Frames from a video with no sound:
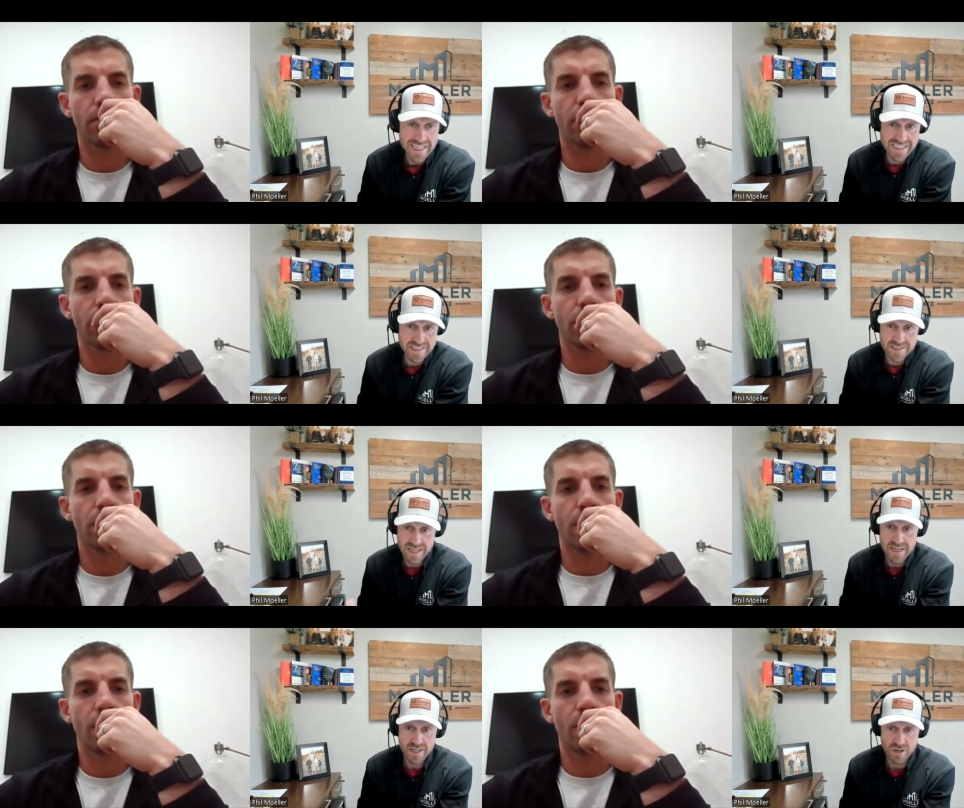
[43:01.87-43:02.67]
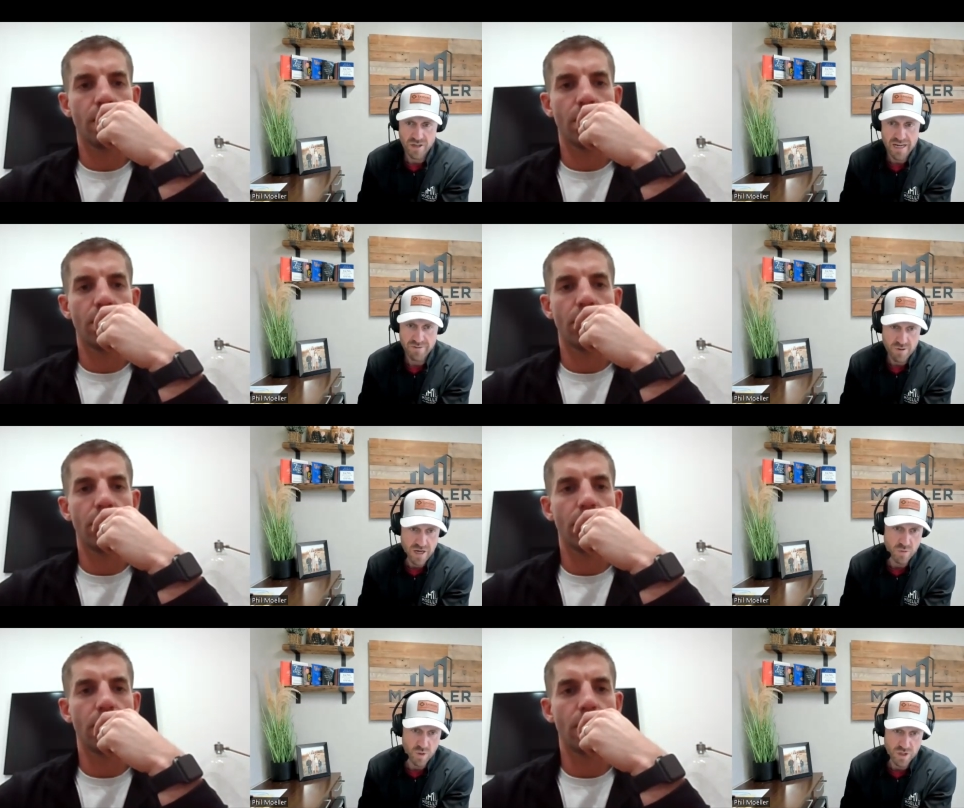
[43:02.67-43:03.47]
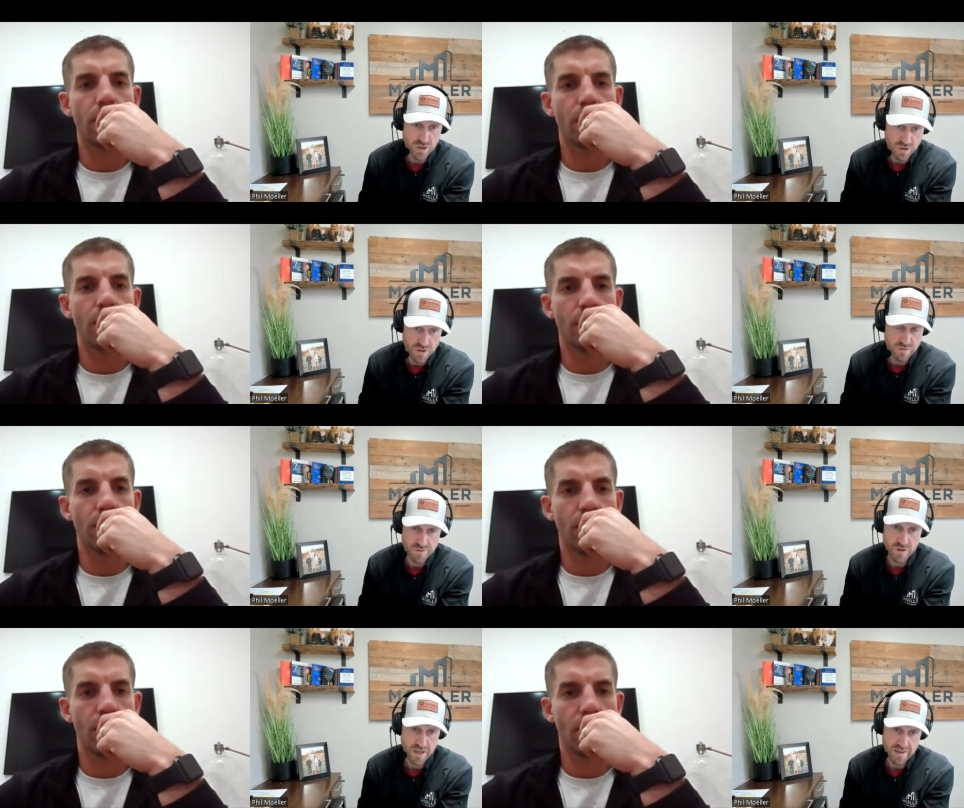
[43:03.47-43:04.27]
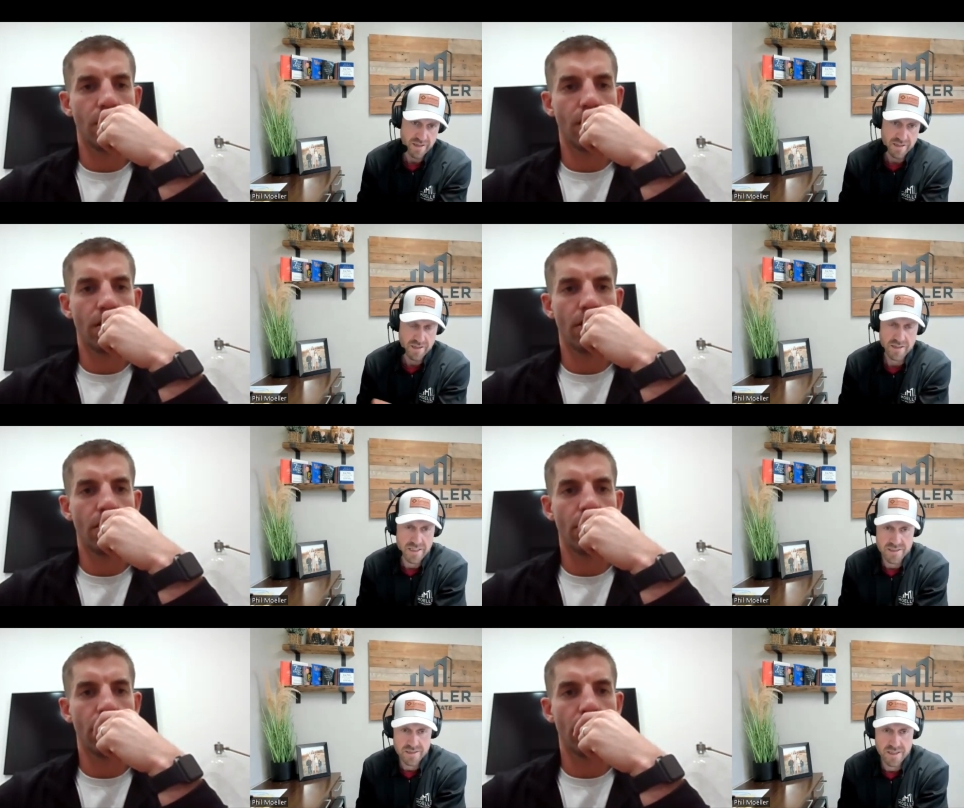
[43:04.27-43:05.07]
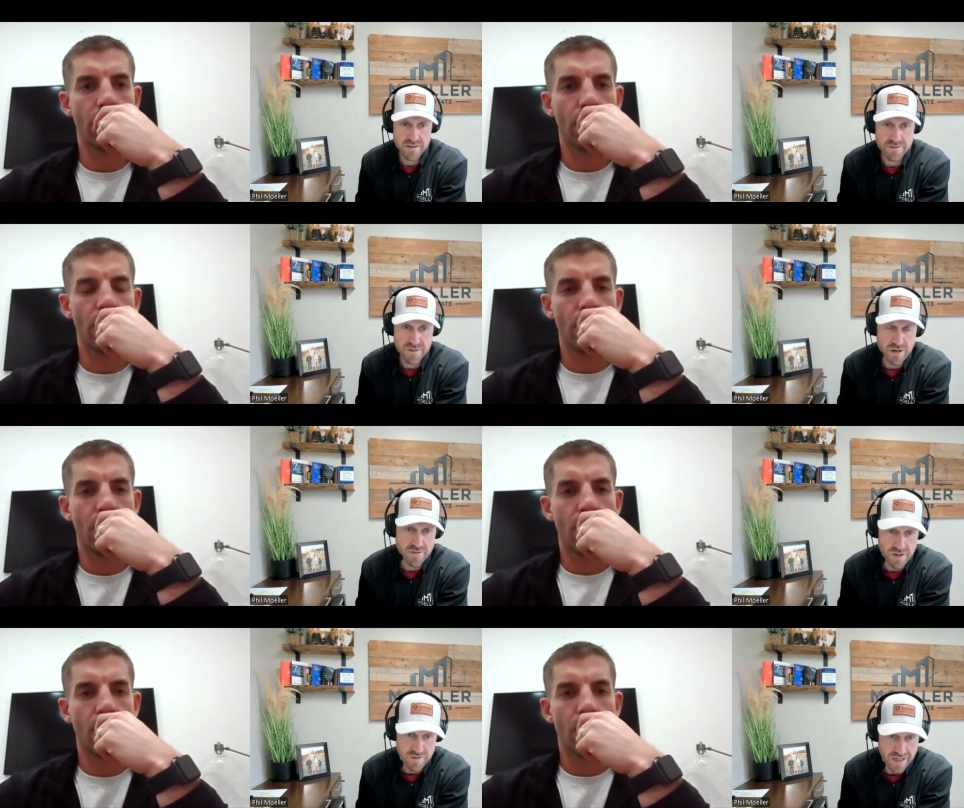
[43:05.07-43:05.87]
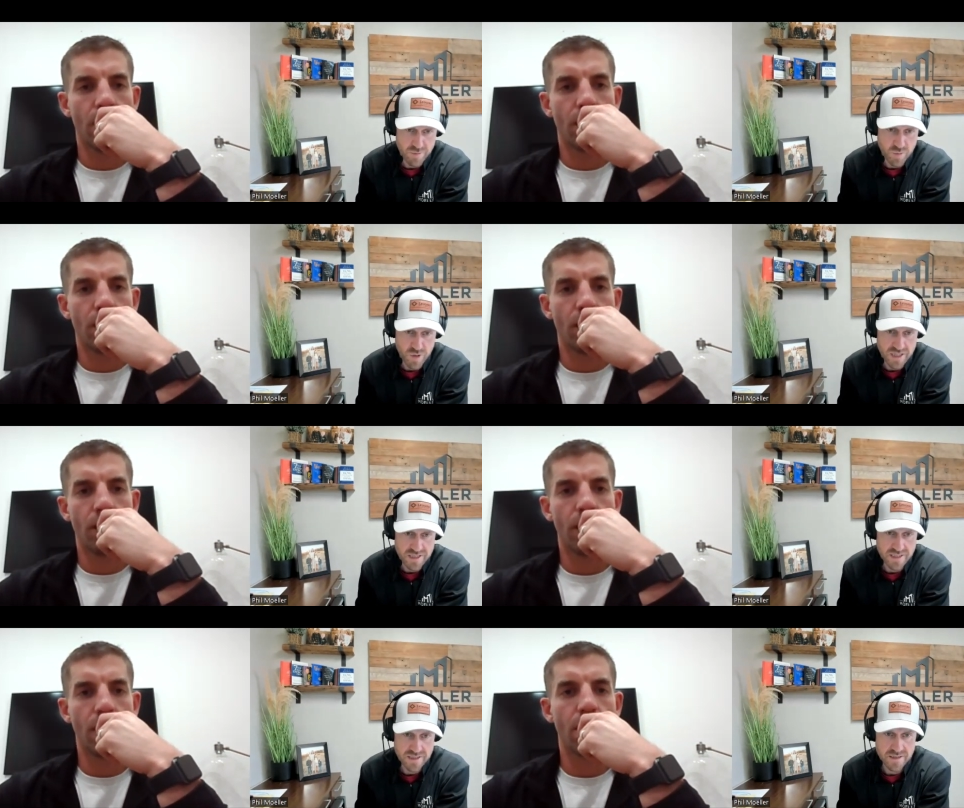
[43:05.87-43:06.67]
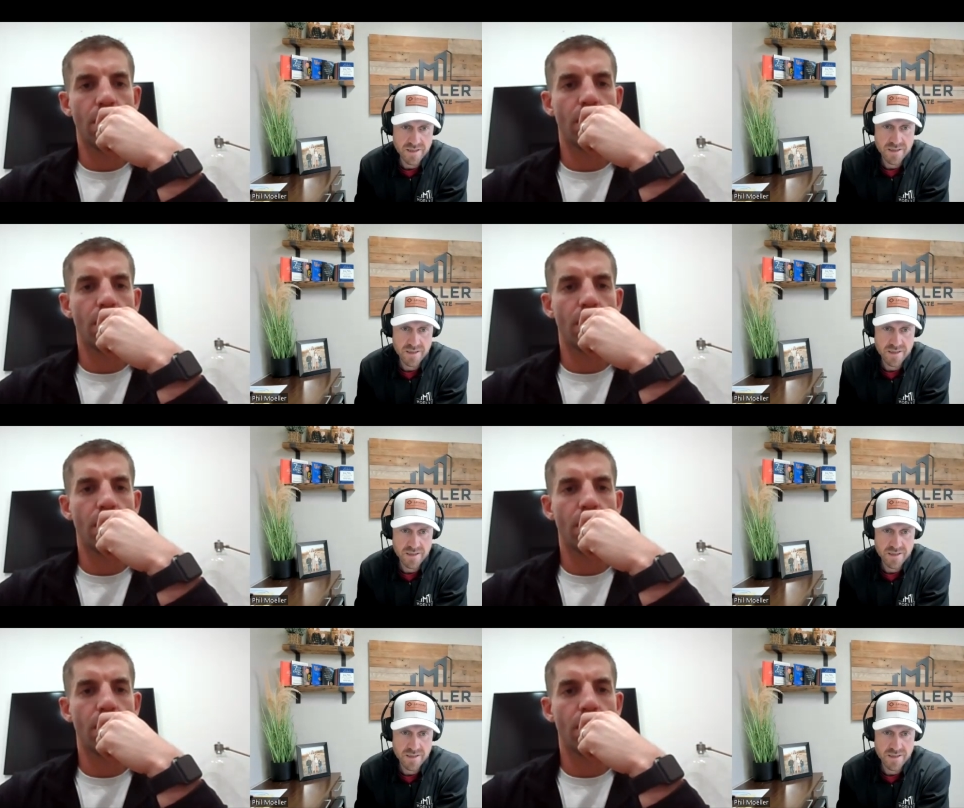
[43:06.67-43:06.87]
Speaker 1: and designing your life around what you're looking for, I think is a very, very valuable process.